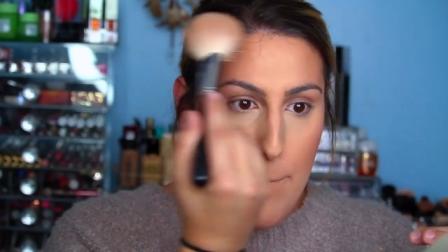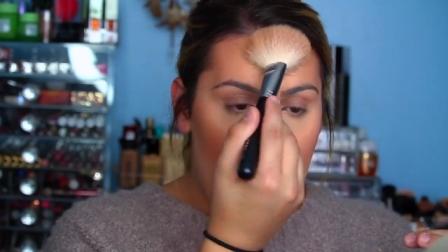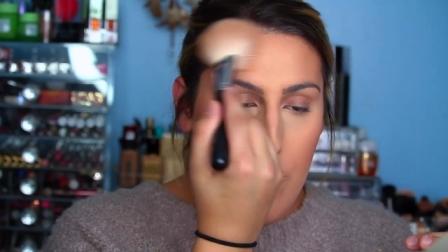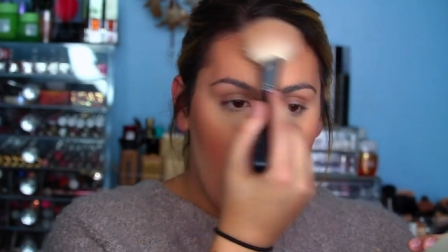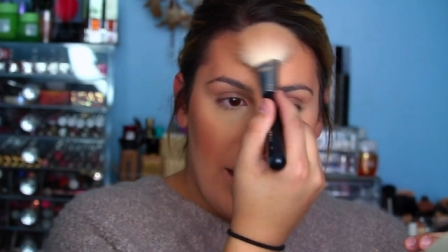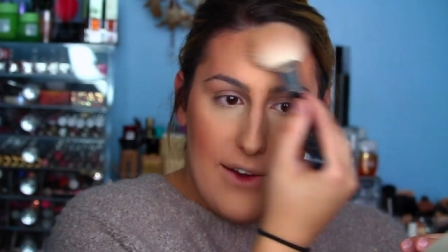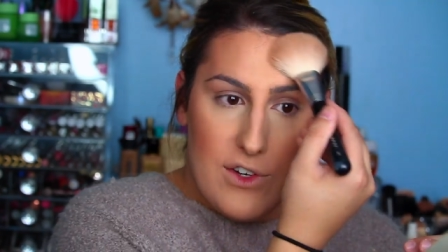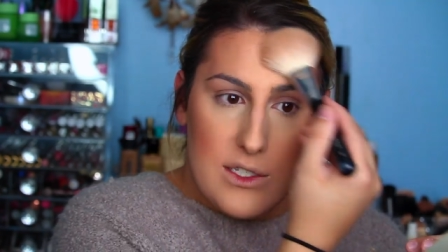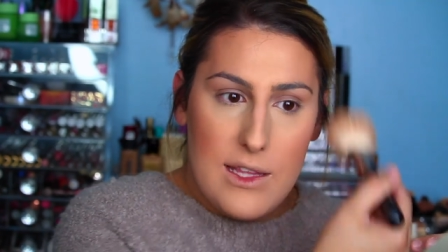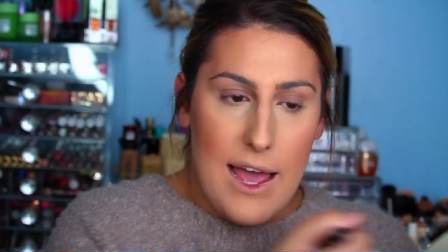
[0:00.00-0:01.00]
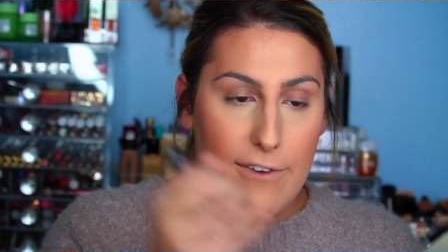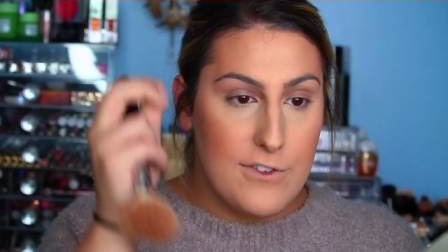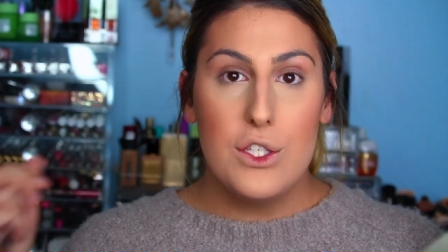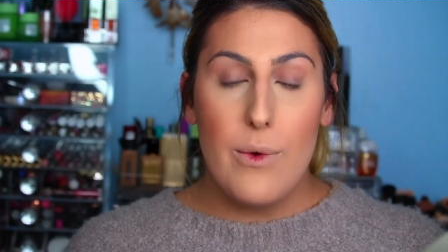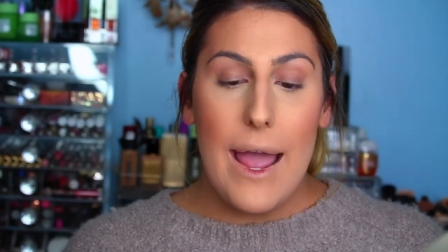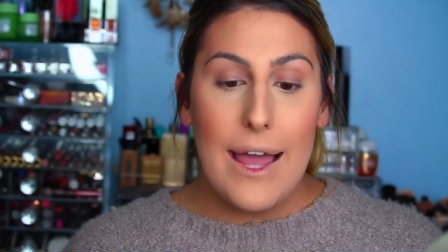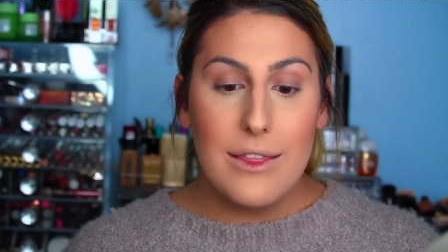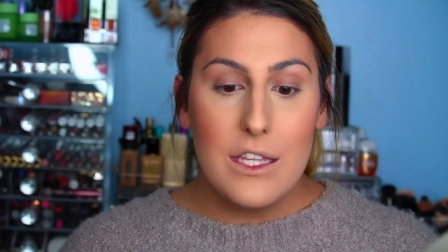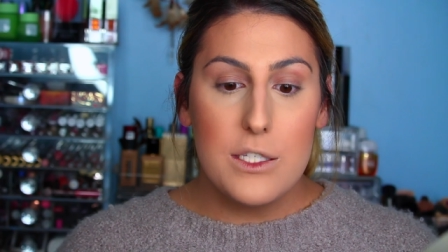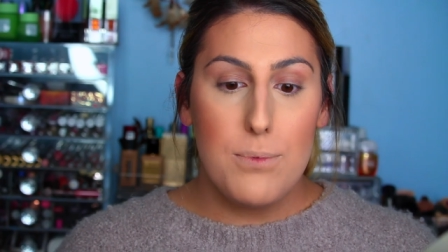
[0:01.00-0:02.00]
buff whatever's left. So
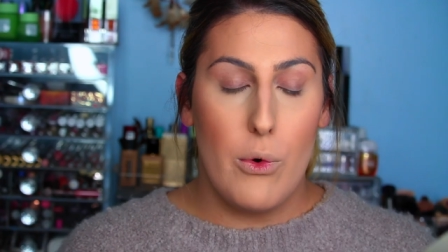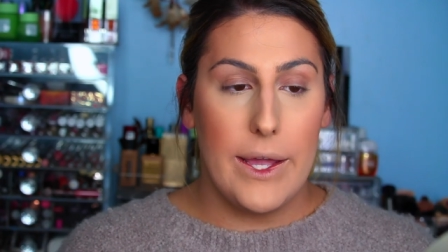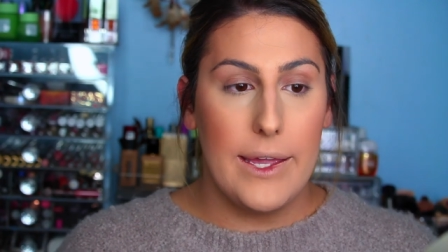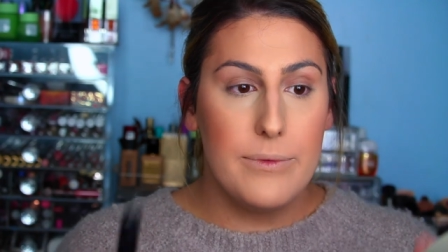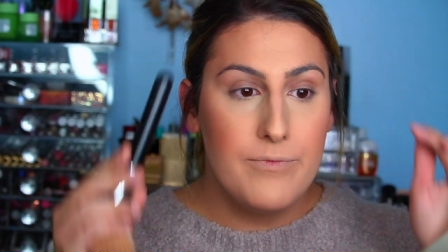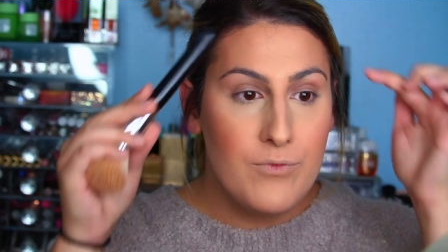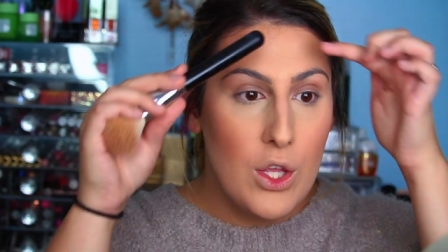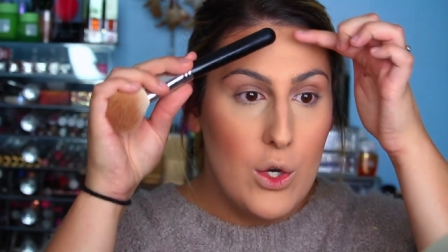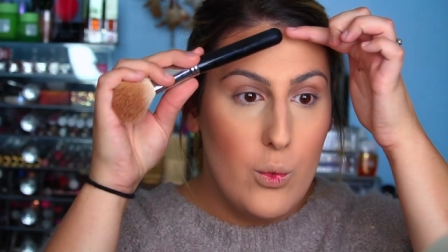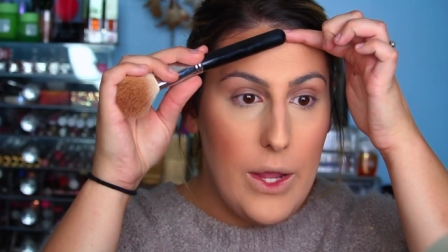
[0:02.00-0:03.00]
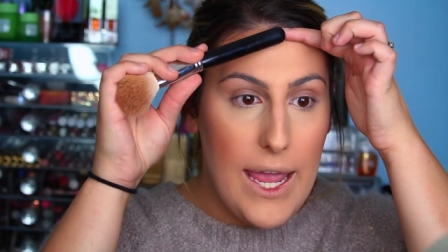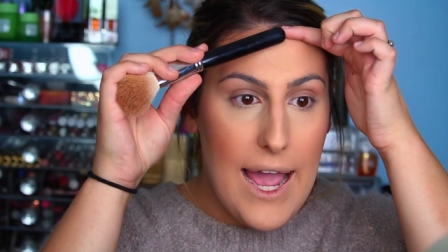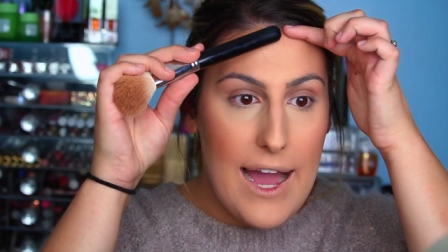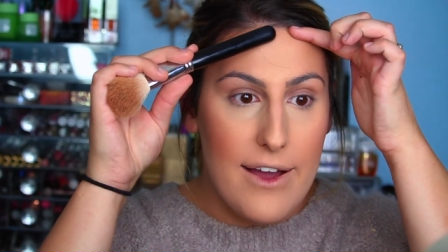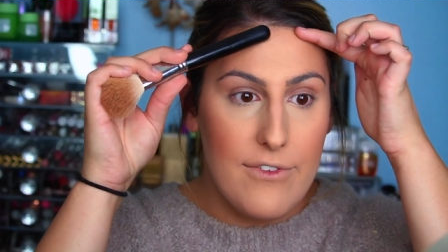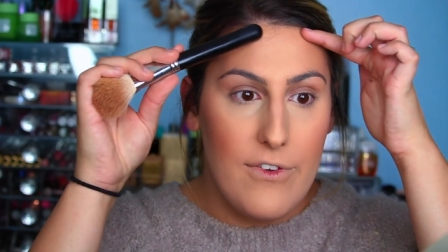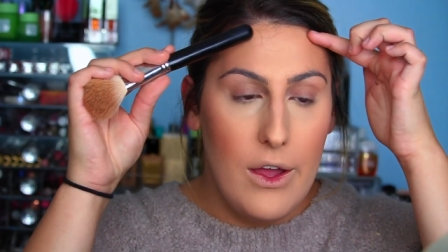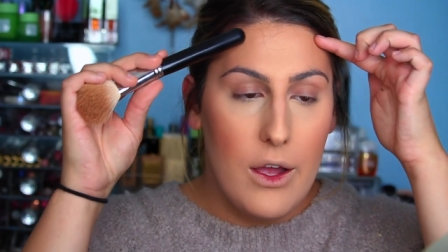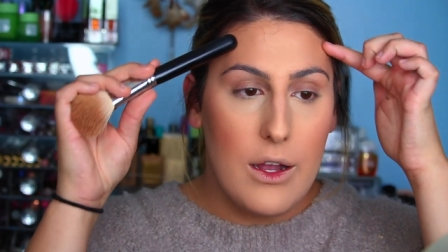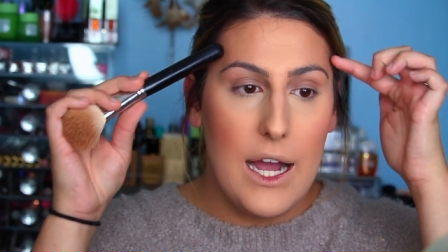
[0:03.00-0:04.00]
at this point, we have
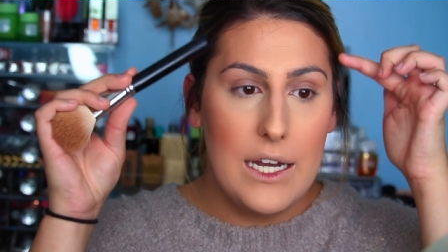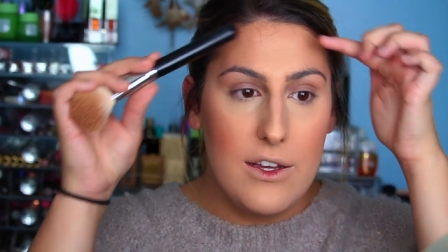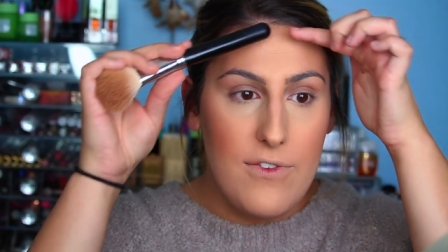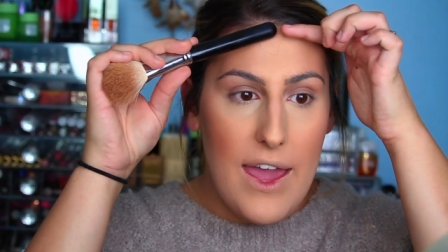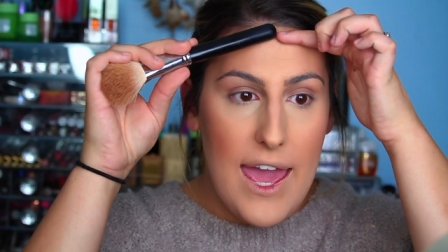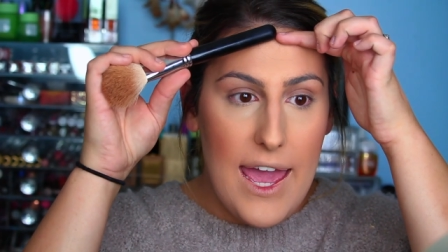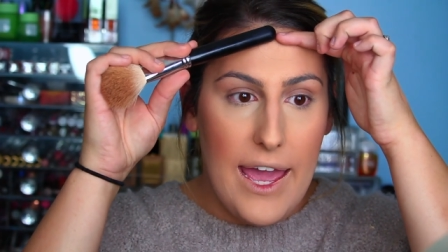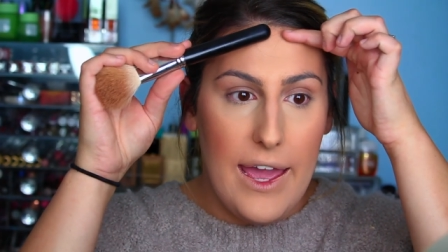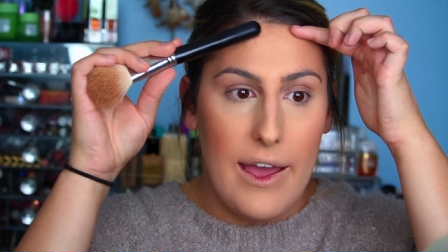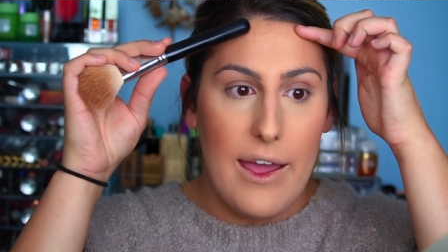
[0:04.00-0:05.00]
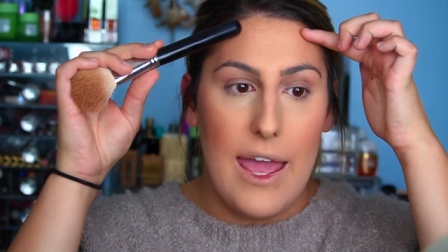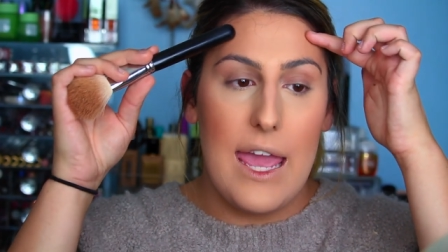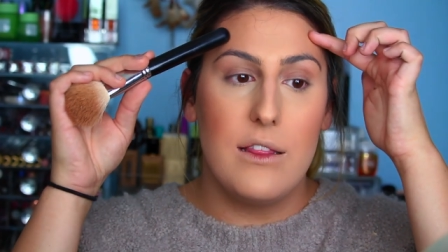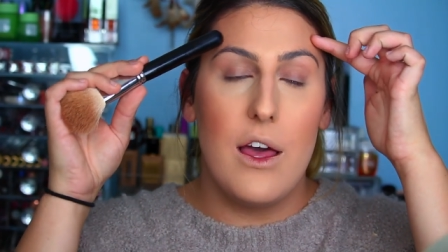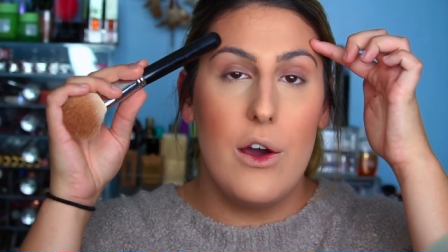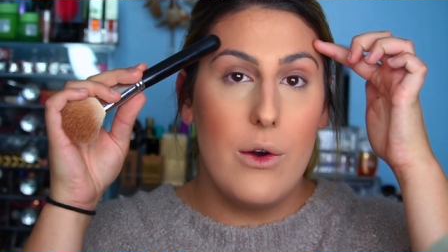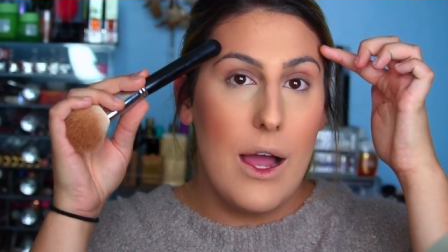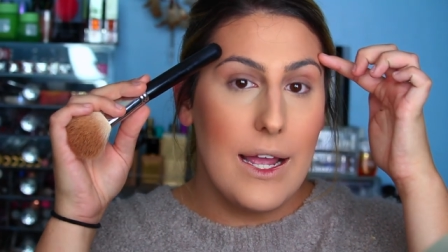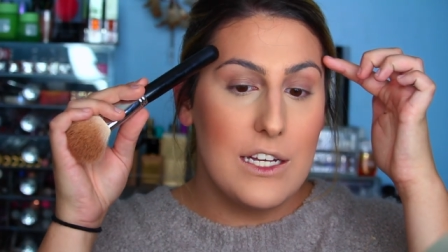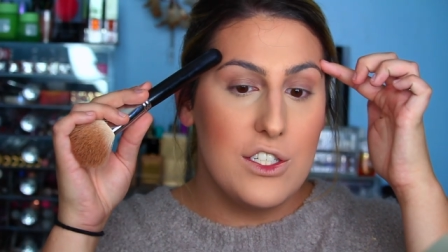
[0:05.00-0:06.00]
kind of a halo,
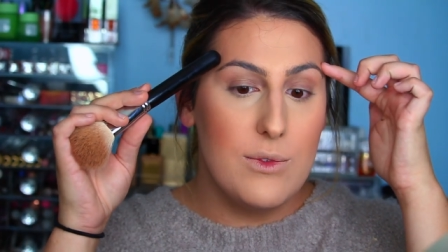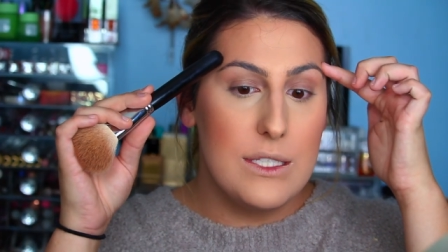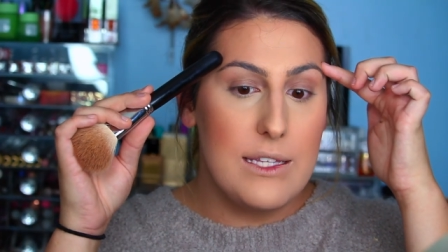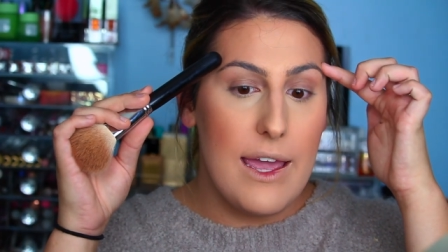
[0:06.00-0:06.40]
I guess you would